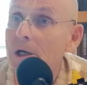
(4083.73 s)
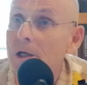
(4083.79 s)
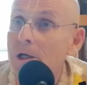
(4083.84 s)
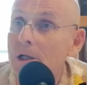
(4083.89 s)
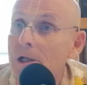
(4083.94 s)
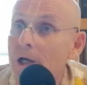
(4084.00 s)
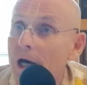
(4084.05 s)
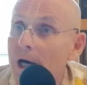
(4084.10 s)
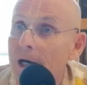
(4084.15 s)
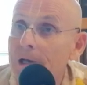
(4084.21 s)
in
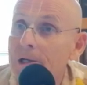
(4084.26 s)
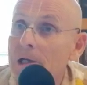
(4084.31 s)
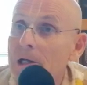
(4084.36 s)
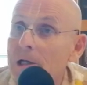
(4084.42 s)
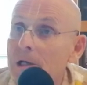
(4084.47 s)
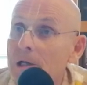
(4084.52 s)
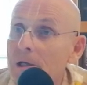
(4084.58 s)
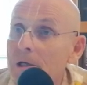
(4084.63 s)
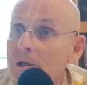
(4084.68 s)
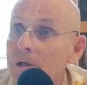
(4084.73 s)
the in the
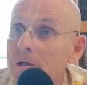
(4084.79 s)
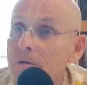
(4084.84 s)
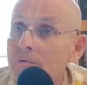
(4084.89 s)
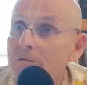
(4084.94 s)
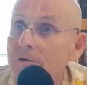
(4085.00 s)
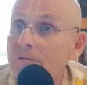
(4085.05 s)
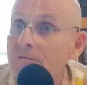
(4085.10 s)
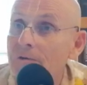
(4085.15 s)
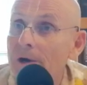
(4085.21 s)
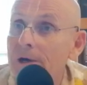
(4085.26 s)
Adi Lila,
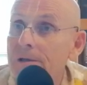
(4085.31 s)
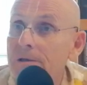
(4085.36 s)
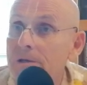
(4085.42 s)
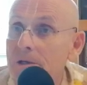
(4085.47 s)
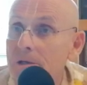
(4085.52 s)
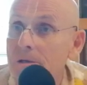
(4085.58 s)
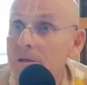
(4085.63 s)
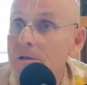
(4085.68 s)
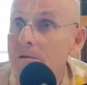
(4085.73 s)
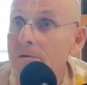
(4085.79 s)
we
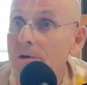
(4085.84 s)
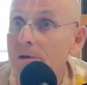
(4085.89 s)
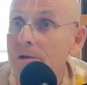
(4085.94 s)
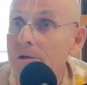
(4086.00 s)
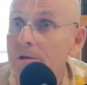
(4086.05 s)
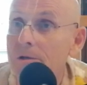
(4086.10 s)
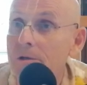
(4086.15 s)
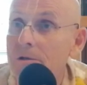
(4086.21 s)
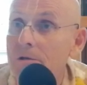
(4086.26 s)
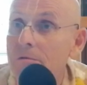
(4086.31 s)
find the,
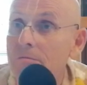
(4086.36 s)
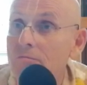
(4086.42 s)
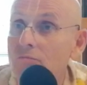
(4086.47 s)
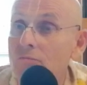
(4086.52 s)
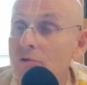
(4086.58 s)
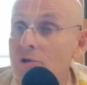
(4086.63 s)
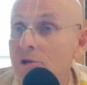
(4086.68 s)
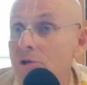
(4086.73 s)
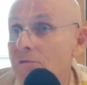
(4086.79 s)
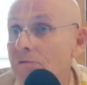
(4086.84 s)
the
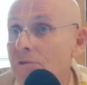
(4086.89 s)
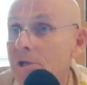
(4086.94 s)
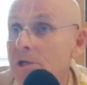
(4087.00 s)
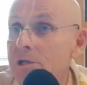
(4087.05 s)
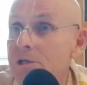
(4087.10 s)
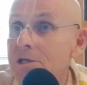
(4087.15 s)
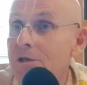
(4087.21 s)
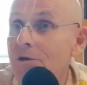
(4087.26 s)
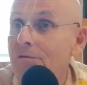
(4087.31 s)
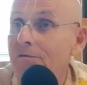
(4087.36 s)
the
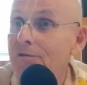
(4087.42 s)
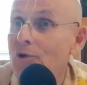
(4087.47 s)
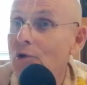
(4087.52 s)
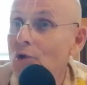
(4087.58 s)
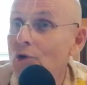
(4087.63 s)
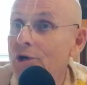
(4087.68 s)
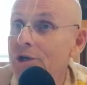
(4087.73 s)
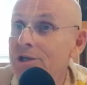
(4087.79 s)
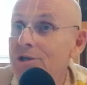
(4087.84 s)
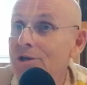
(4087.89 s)
divinity of
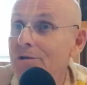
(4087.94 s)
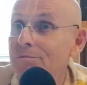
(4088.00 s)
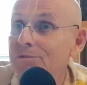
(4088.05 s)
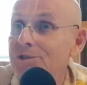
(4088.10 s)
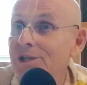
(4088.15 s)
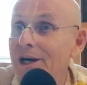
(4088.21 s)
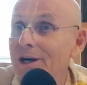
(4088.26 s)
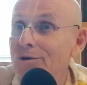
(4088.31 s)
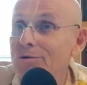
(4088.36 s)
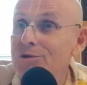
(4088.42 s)
the Lord
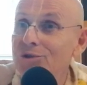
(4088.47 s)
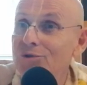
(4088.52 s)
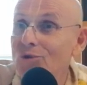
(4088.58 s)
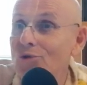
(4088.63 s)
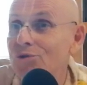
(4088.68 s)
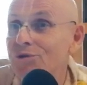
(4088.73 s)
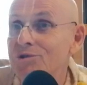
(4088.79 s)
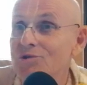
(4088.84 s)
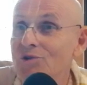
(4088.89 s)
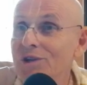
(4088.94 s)
comes out
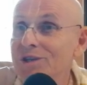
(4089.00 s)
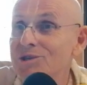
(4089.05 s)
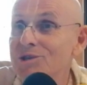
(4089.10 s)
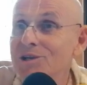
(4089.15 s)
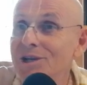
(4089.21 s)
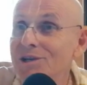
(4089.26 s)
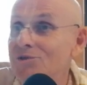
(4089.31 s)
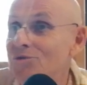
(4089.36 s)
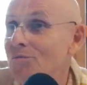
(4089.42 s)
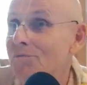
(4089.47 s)
in all the
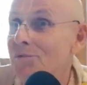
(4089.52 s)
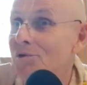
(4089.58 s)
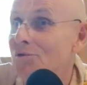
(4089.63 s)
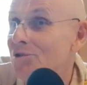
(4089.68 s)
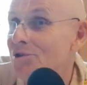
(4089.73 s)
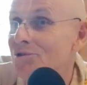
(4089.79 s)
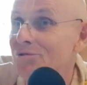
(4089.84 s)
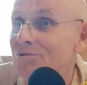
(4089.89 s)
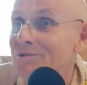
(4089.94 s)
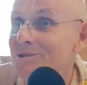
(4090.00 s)
transcendental
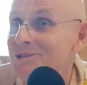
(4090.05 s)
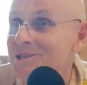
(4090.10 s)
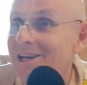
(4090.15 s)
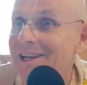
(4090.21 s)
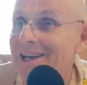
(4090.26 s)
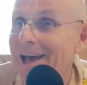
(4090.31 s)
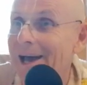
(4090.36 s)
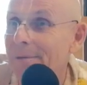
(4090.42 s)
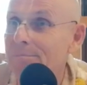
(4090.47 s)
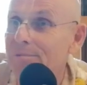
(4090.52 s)

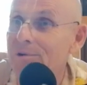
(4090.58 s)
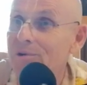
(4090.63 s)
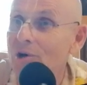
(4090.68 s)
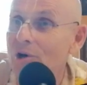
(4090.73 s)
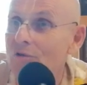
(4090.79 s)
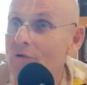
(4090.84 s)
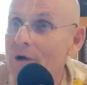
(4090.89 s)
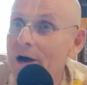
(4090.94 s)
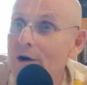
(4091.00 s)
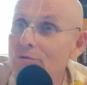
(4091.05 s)
miracles that
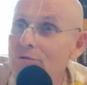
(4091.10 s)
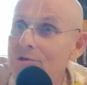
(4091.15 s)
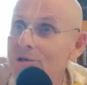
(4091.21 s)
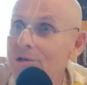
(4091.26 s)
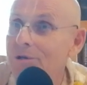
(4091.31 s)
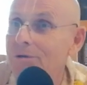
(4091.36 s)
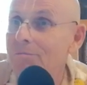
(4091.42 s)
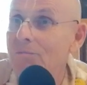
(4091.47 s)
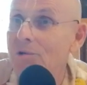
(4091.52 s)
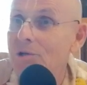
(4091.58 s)
happen
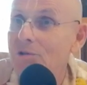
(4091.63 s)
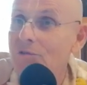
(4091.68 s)
around